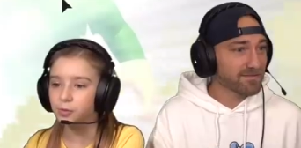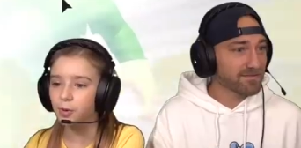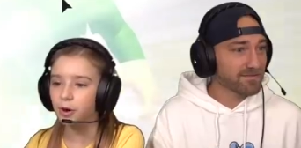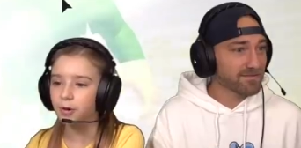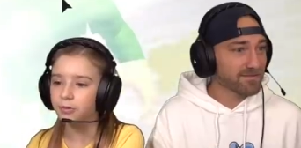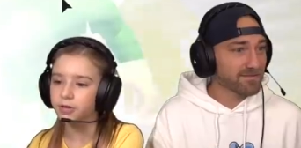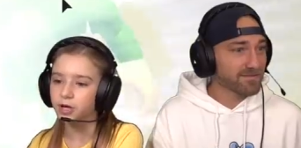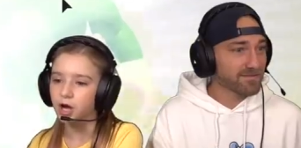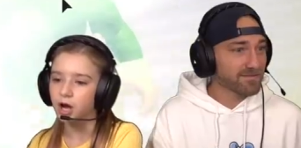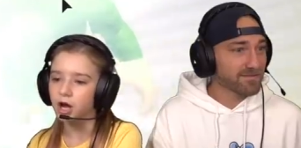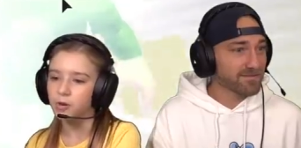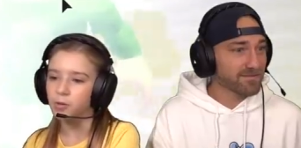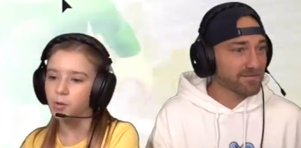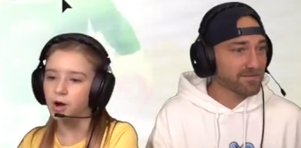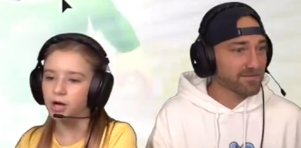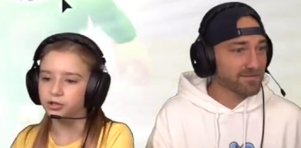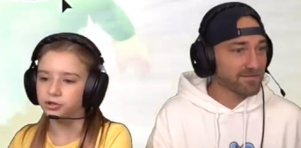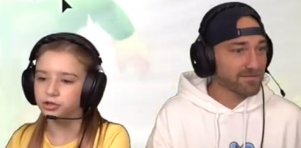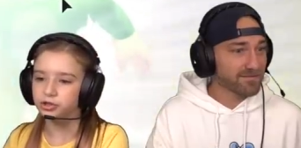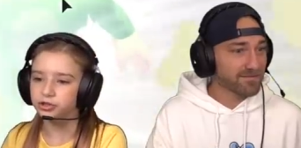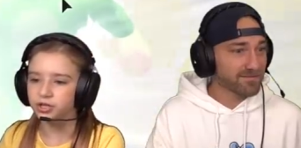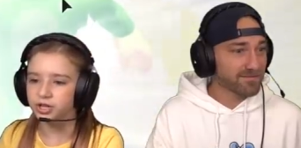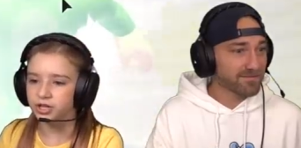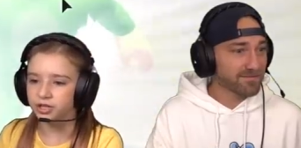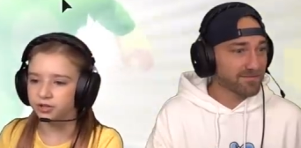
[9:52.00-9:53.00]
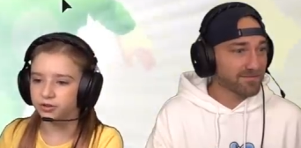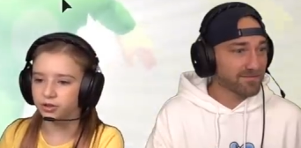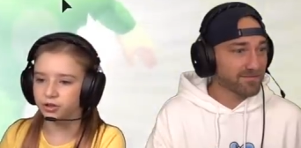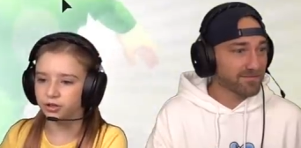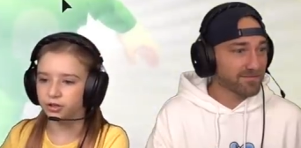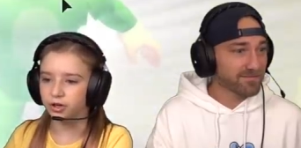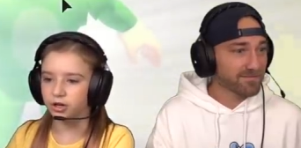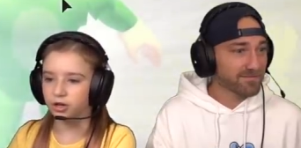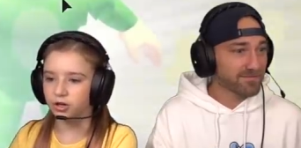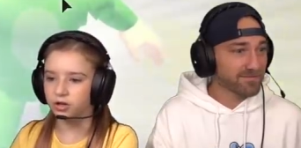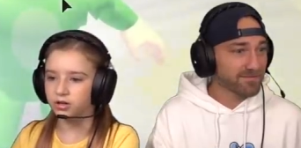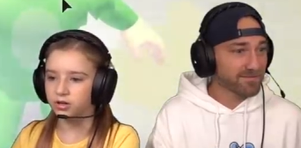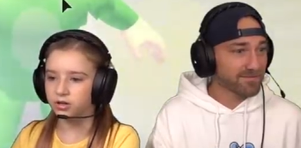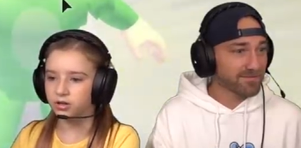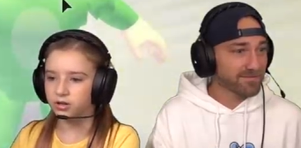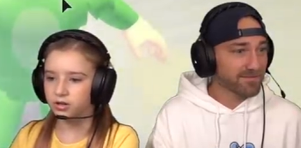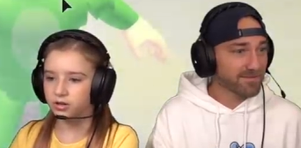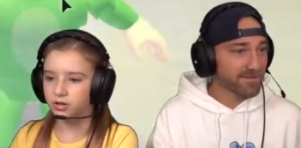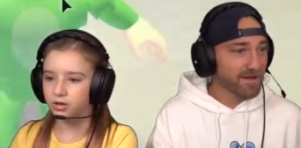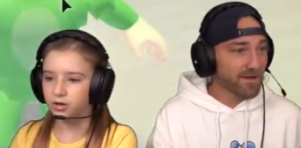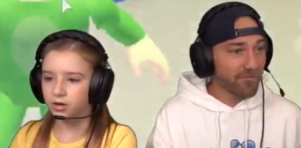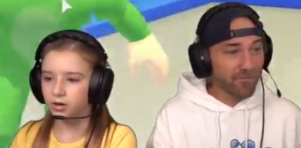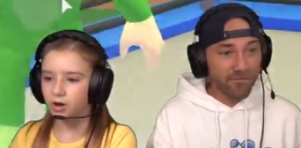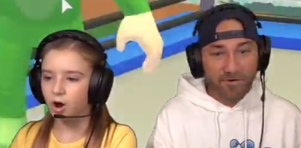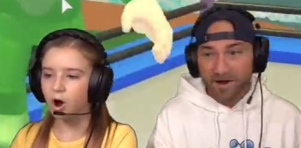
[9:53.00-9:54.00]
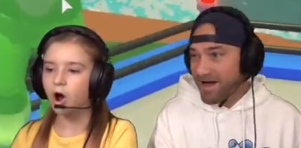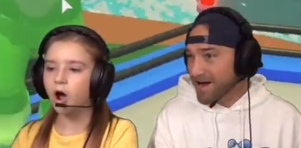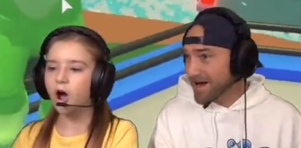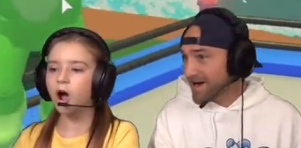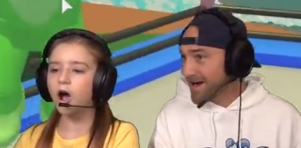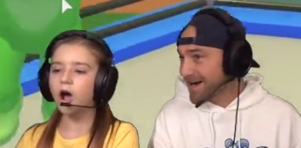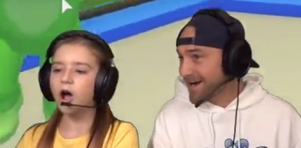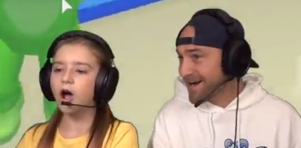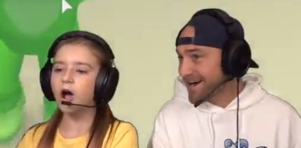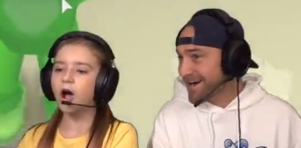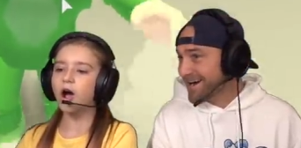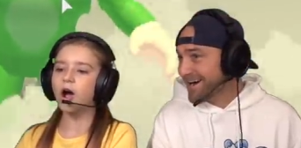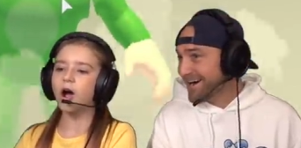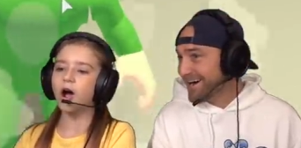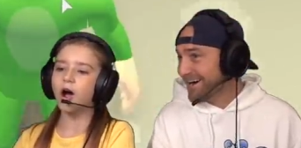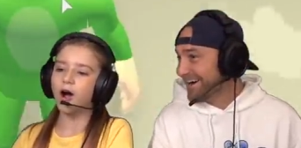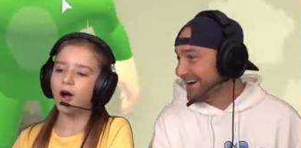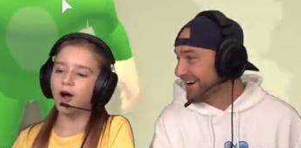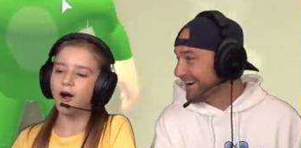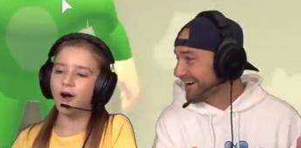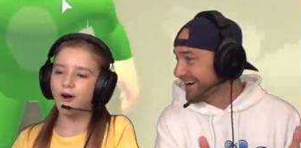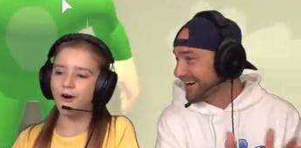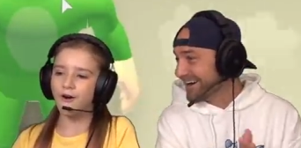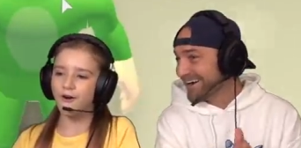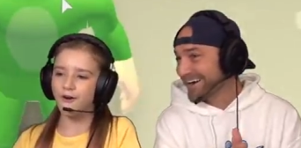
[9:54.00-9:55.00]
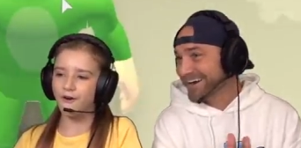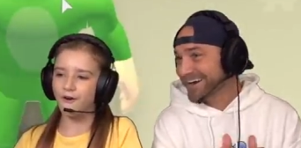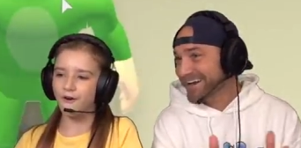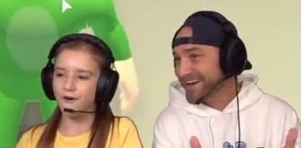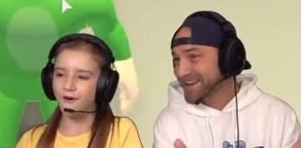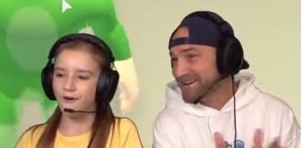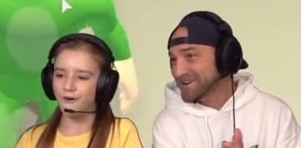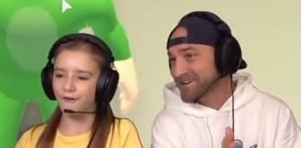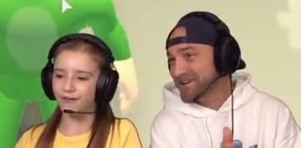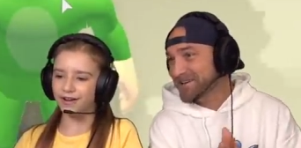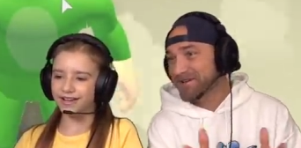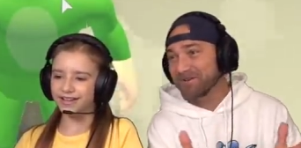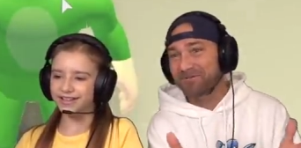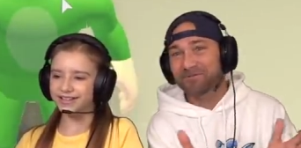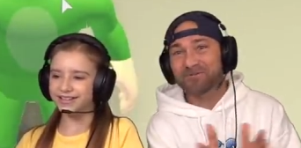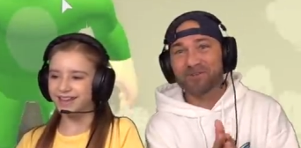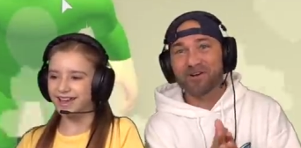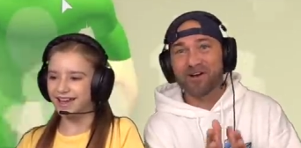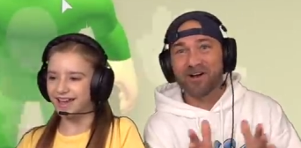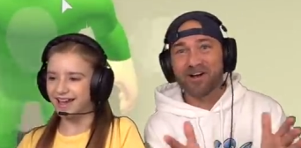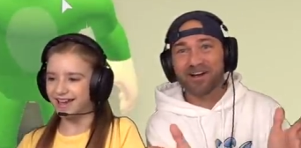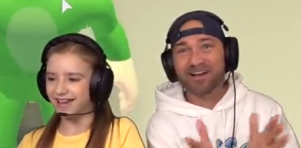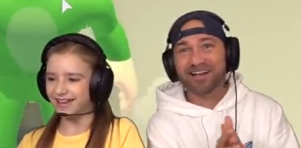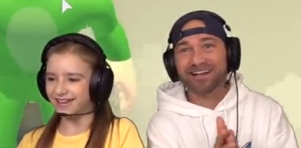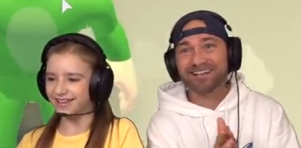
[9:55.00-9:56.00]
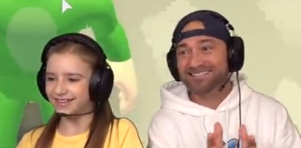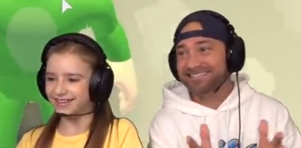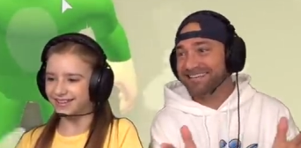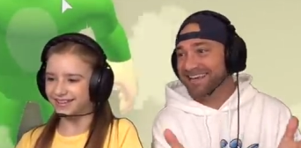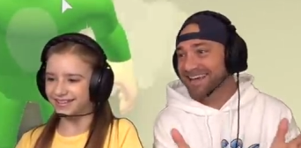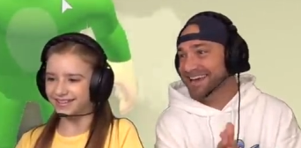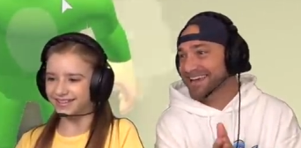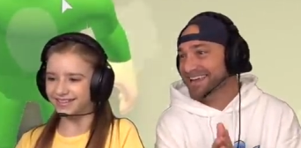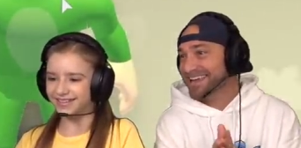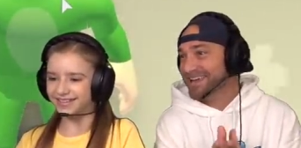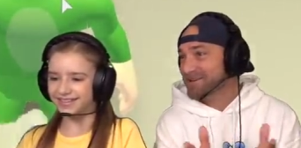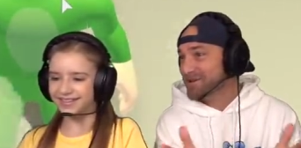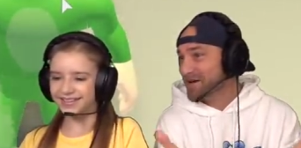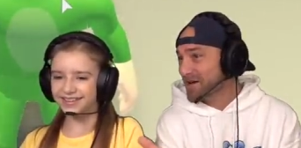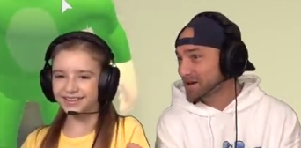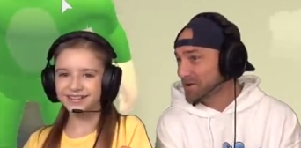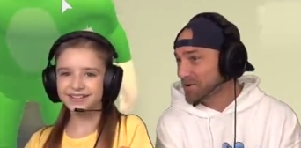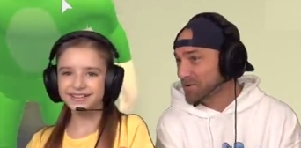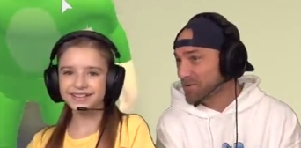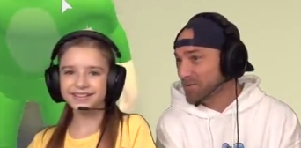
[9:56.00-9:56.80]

Speaker 1: probably got, watch, you get a turtle. A frog! Oh! I got another
Speaker 2: frog, I'll take it. You got a